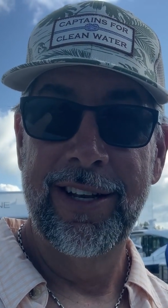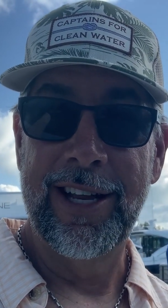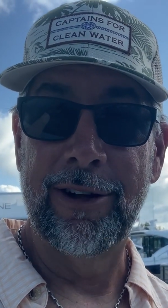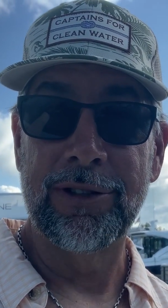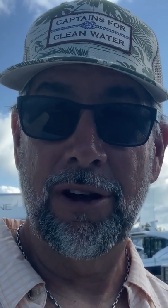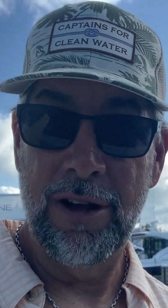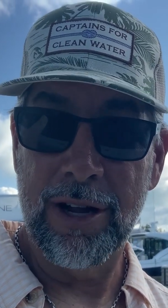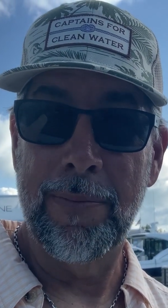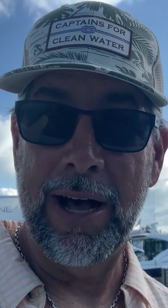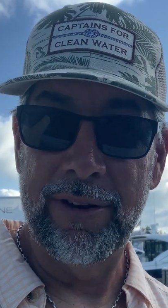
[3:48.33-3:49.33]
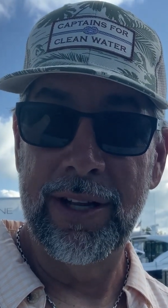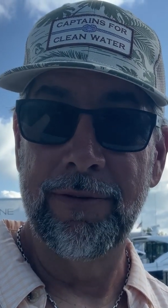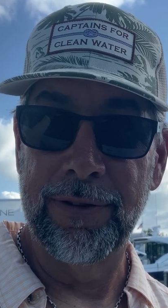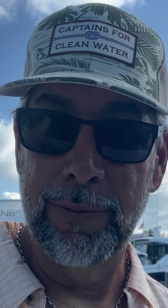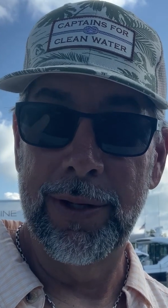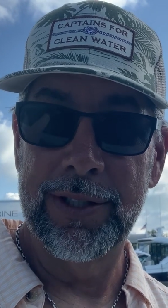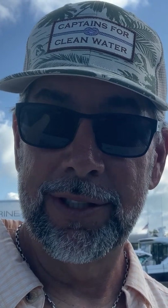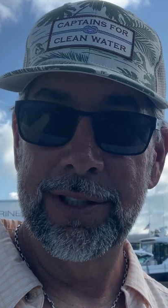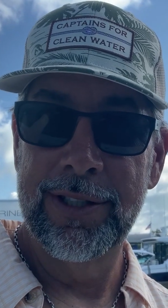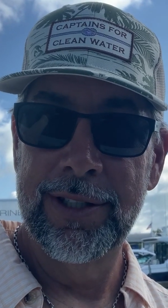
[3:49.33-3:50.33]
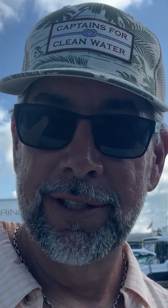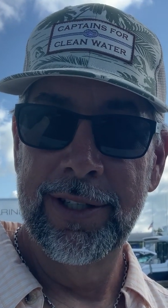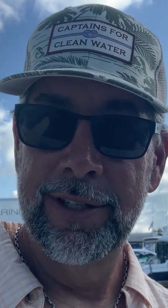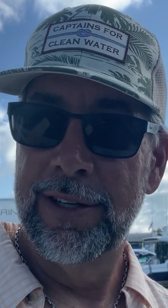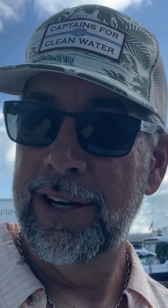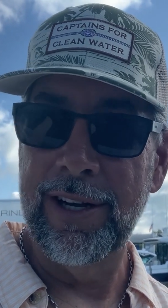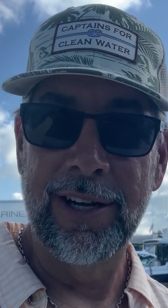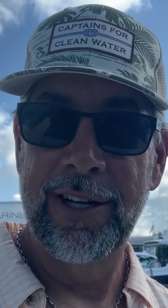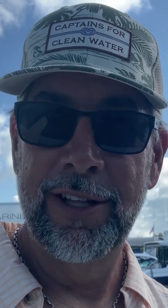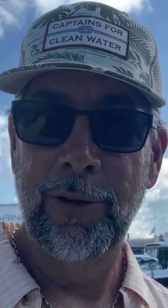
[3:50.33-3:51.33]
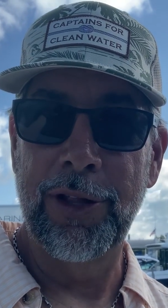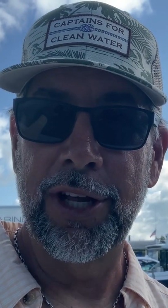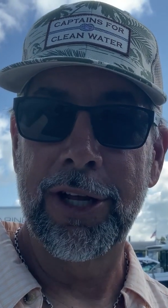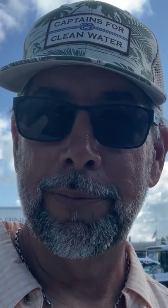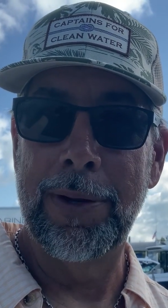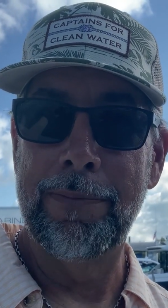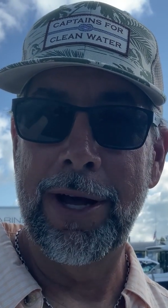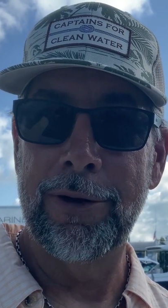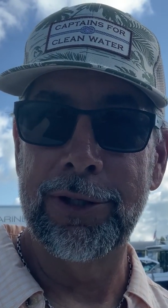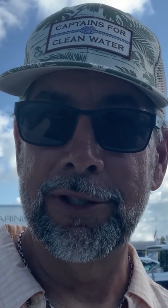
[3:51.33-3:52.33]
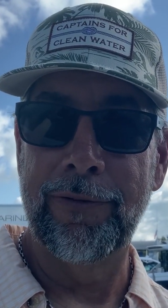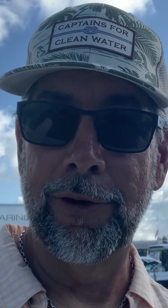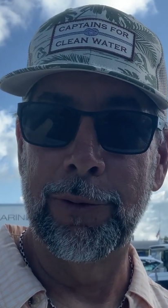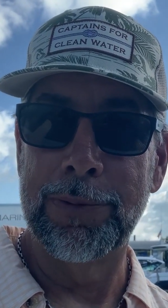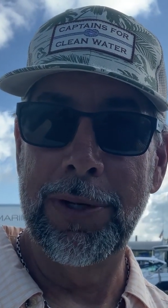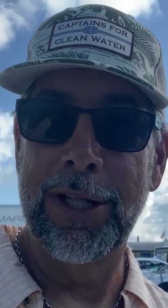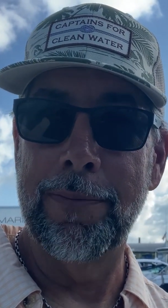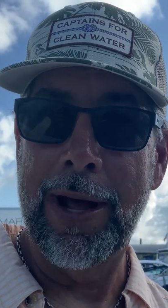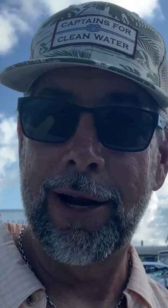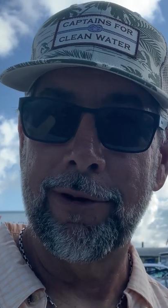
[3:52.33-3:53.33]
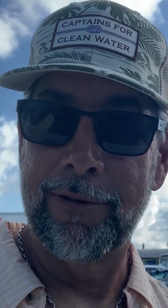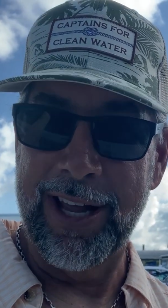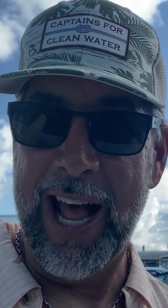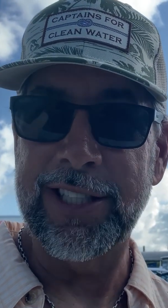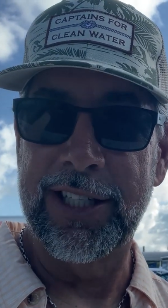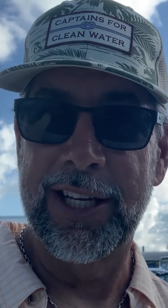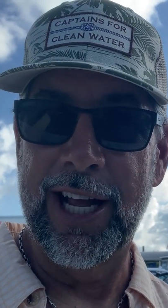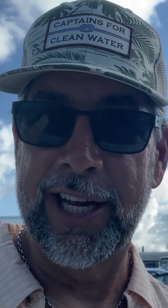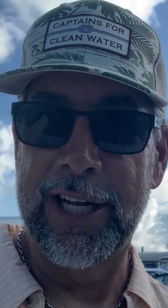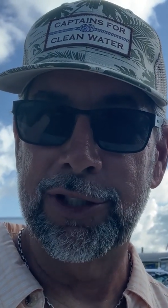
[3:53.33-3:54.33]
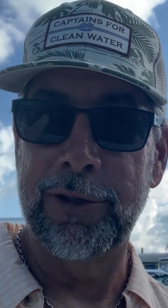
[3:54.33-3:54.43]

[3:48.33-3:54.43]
Now talk about influence. Huh. The only thing could have been better is if it was me in the background casting that Catch